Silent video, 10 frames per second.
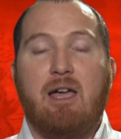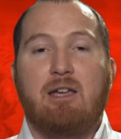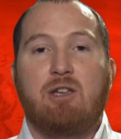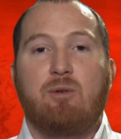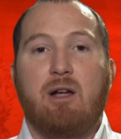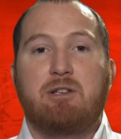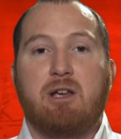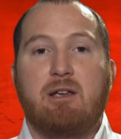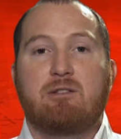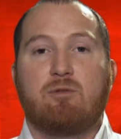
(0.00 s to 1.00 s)

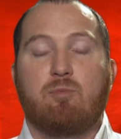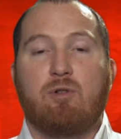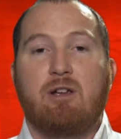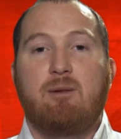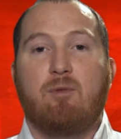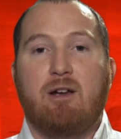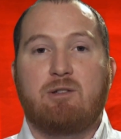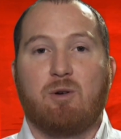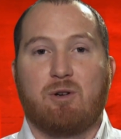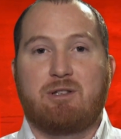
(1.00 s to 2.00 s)
AQHA Supreme
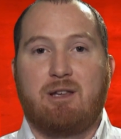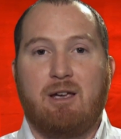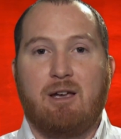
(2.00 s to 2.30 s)
Racehorse.